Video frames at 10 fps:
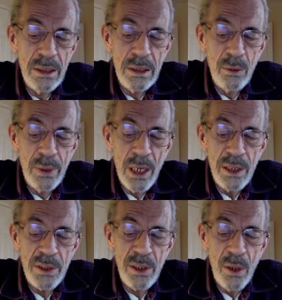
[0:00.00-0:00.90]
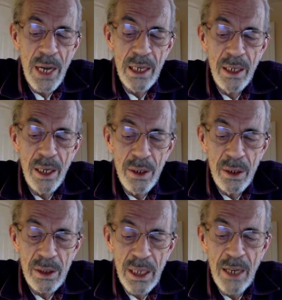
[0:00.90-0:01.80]
we also had another
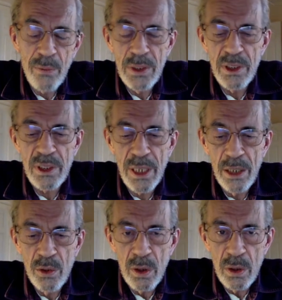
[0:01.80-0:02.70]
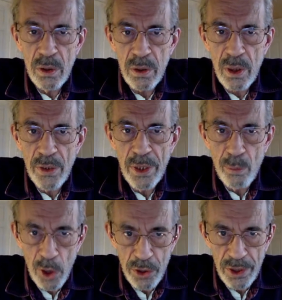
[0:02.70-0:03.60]
conference scheduled called the
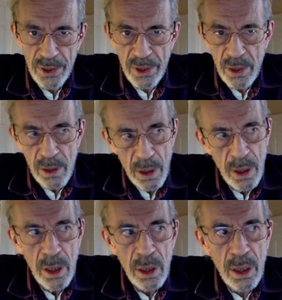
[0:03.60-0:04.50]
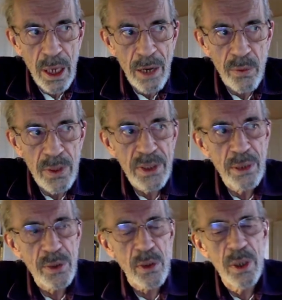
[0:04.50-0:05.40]
Emergence Conference that
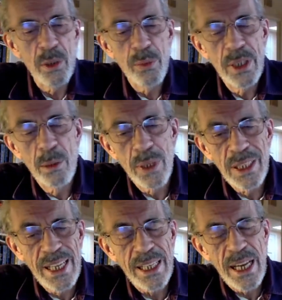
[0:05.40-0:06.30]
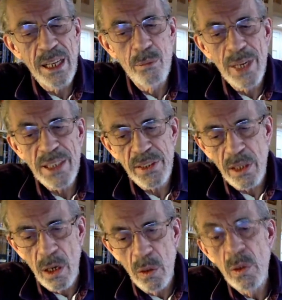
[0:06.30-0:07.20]
was going to be in Palenque,
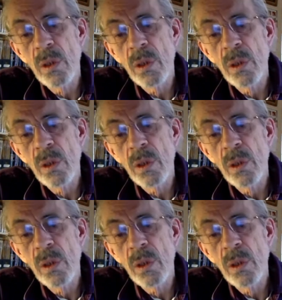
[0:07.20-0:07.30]
Mexico.